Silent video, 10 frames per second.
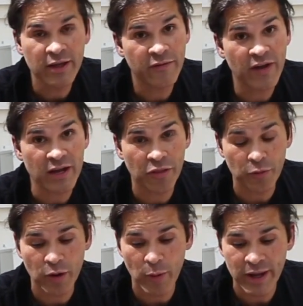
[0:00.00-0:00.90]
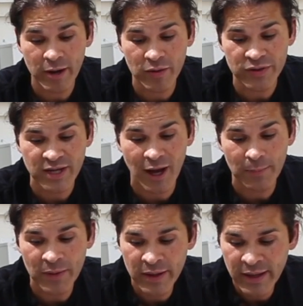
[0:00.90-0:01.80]
You've got a three-way here at the
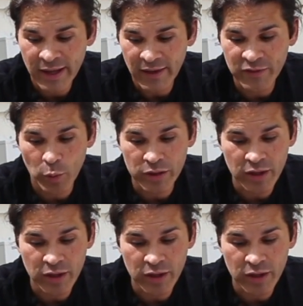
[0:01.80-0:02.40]
top if you want